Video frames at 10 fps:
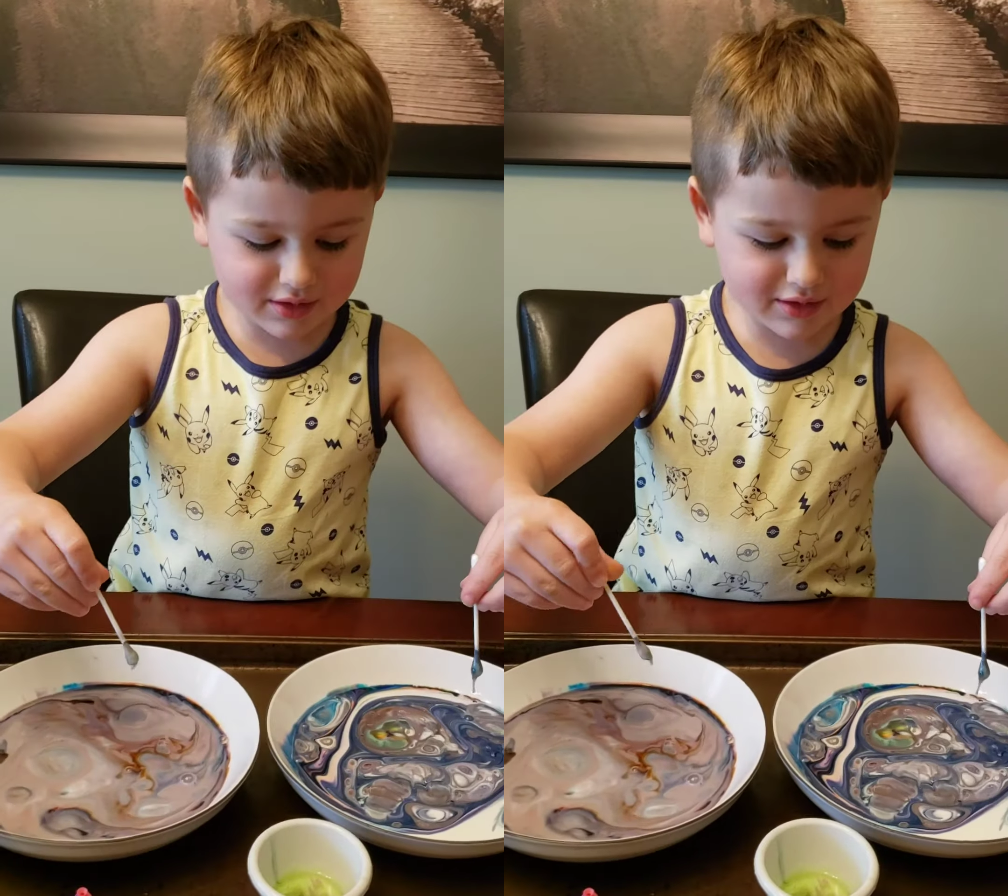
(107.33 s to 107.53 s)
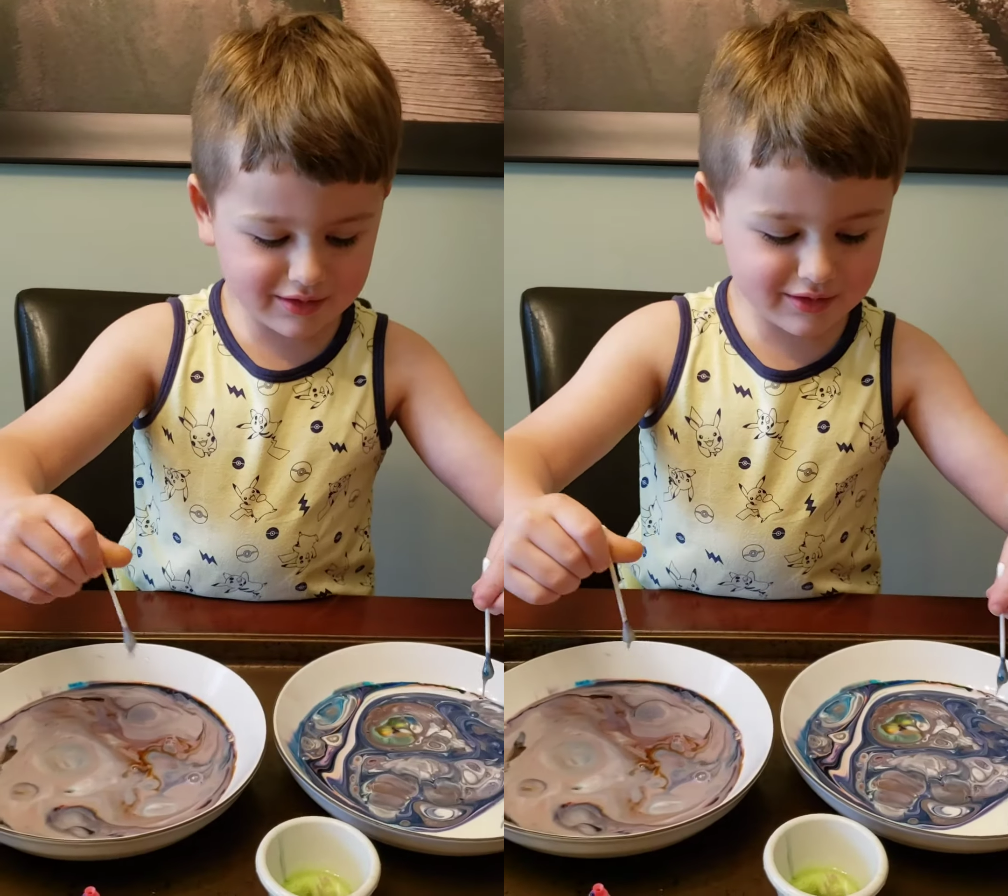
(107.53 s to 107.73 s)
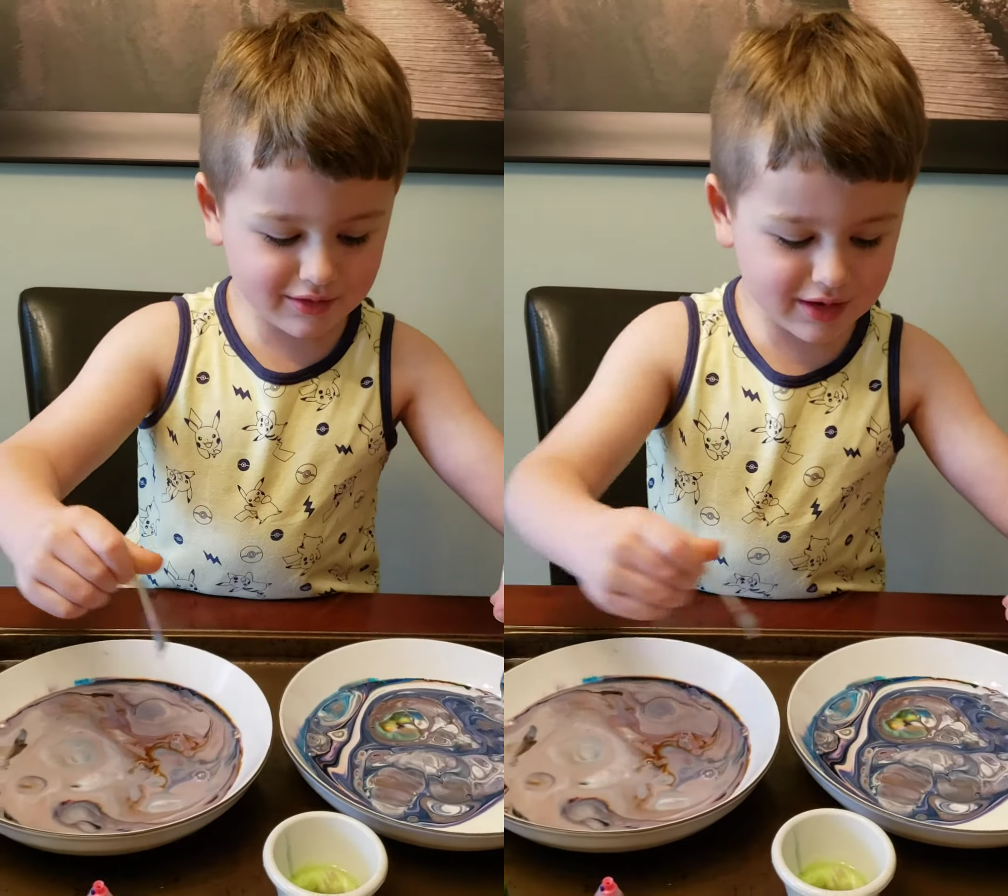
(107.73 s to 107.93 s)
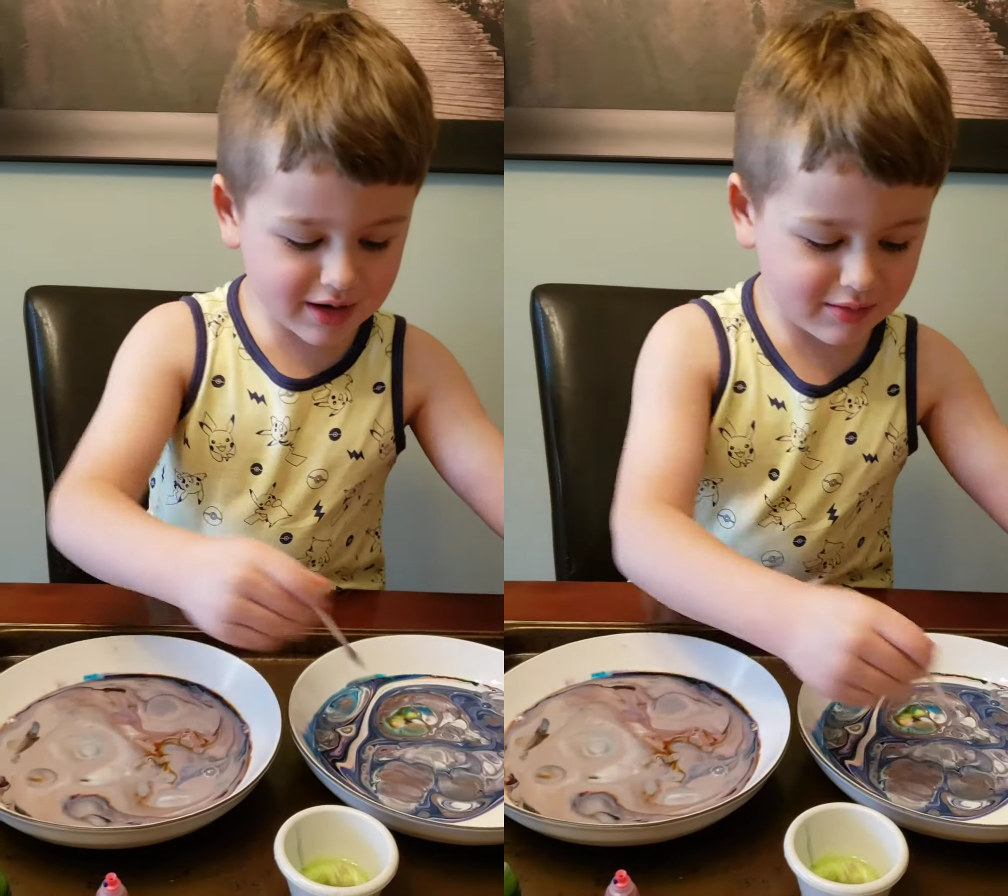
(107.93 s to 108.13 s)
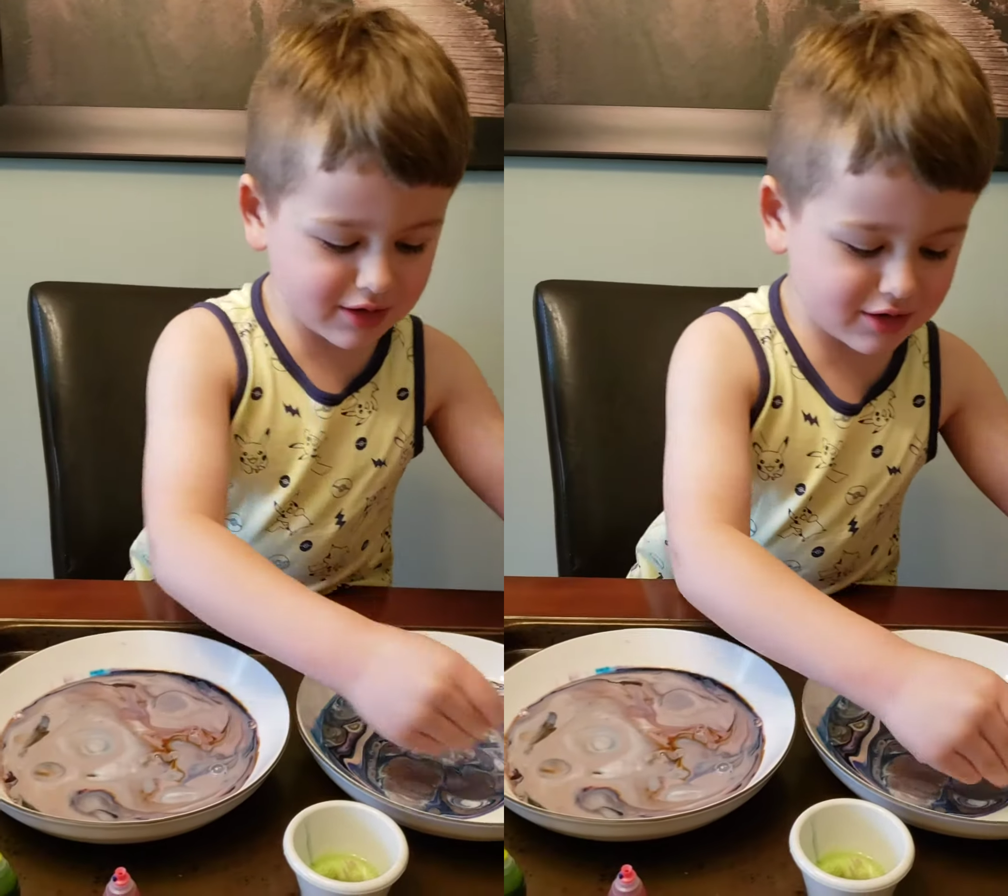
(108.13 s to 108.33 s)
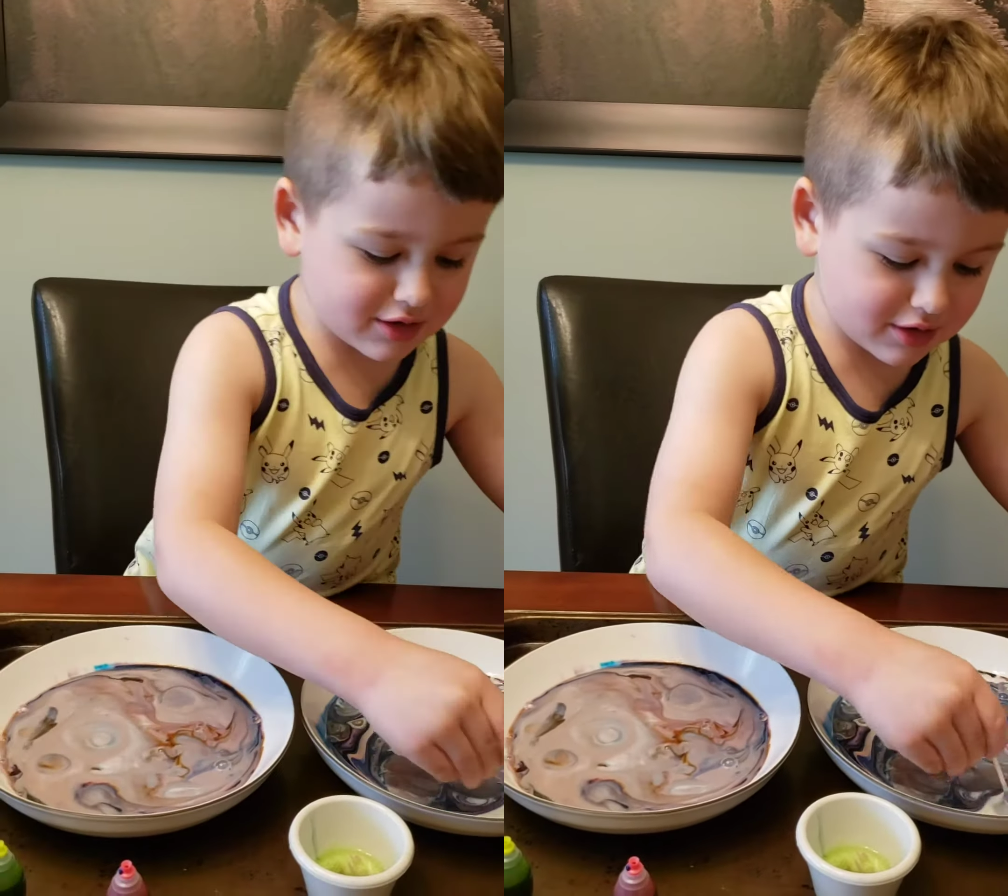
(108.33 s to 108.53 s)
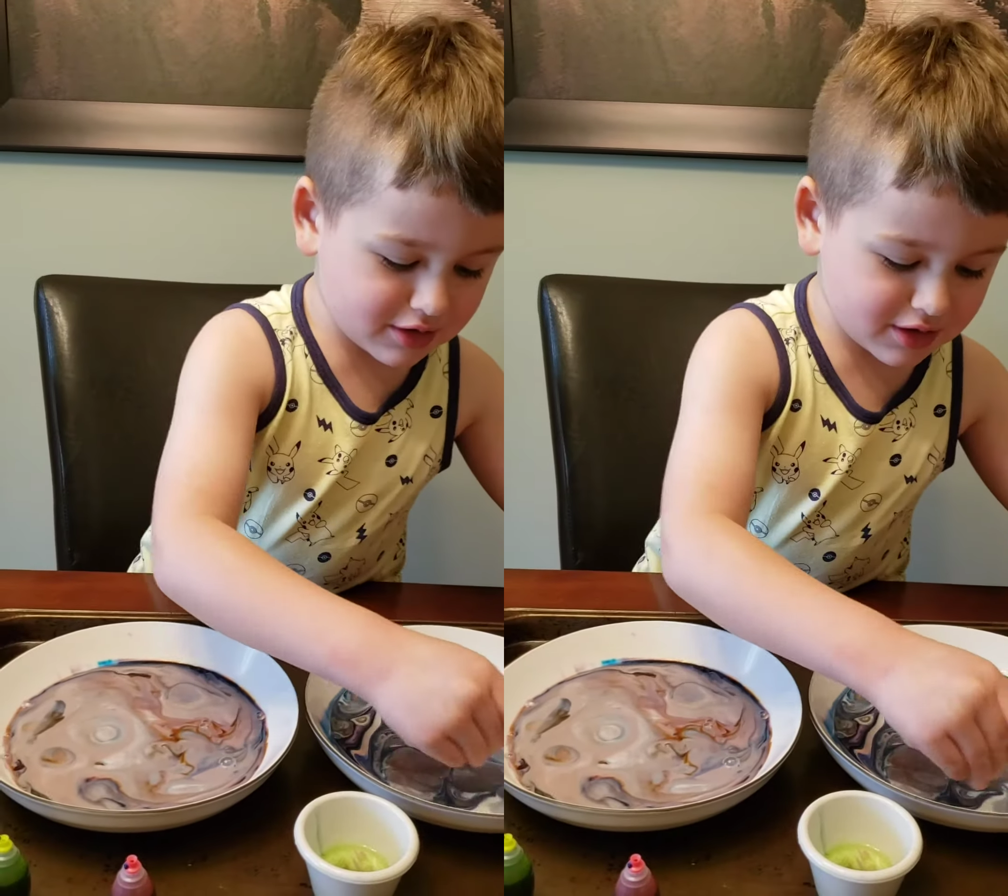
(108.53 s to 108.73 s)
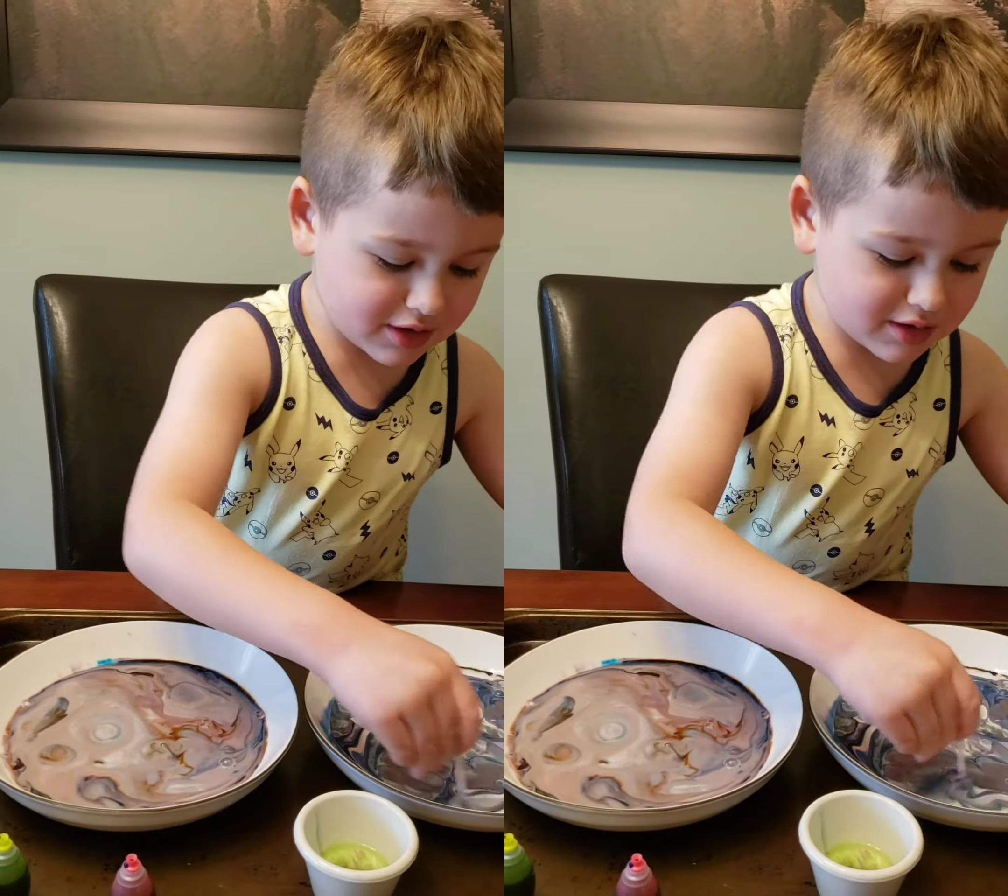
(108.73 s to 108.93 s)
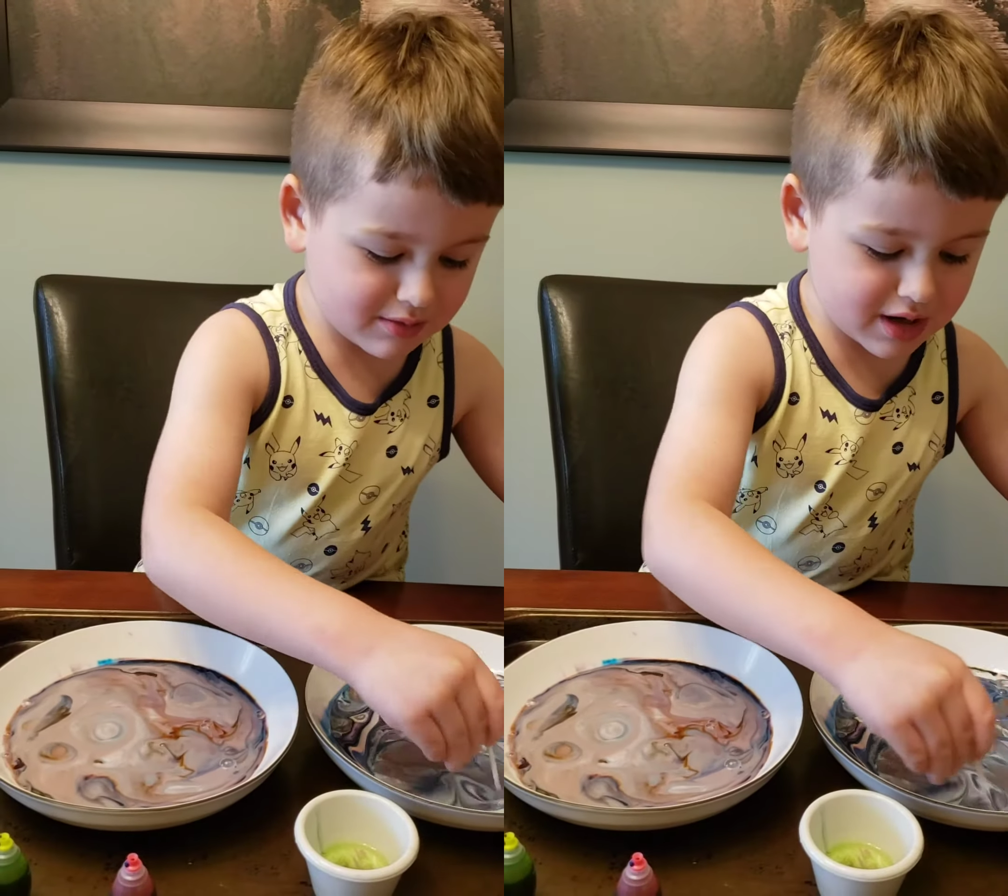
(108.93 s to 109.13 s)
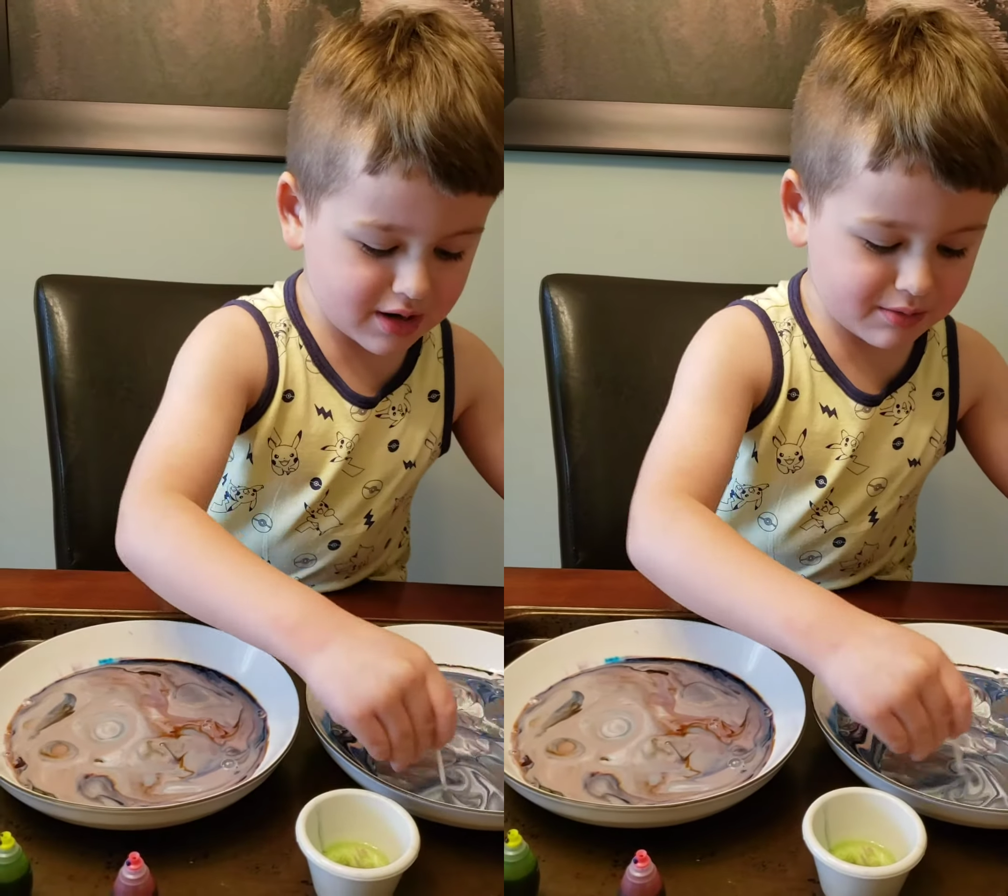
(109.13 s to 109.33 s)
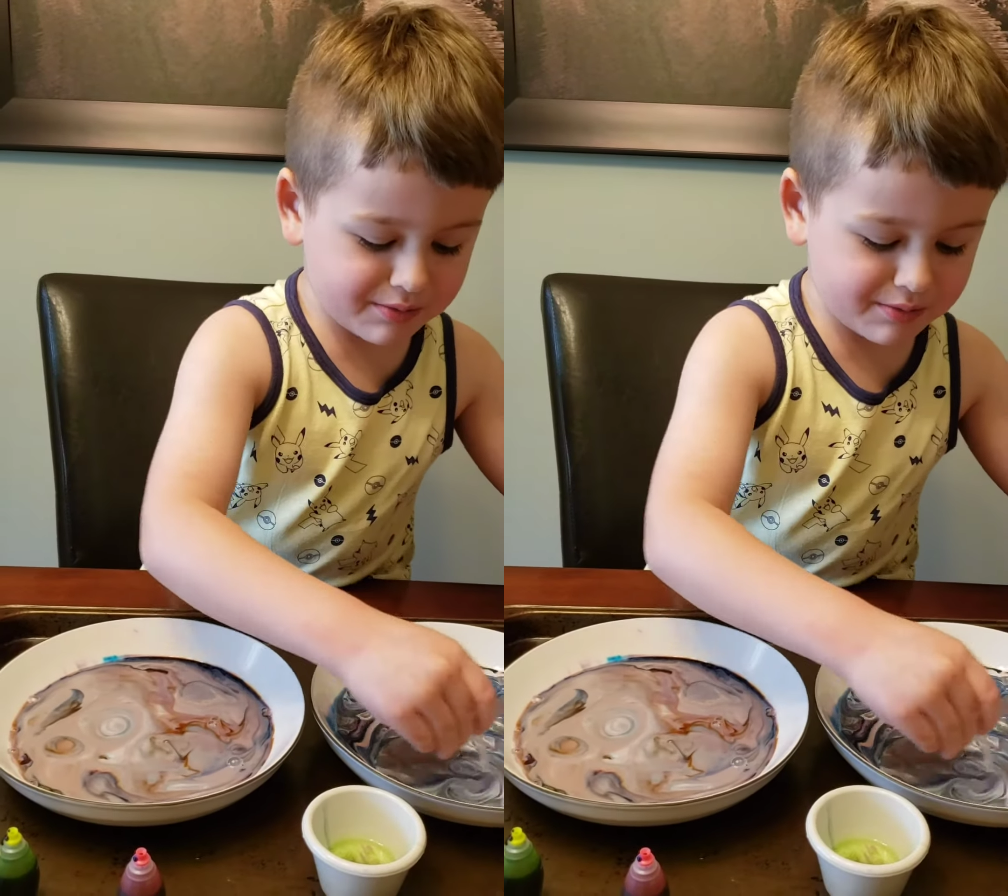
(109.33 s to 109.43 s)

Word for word: No, I'm going to stir some out.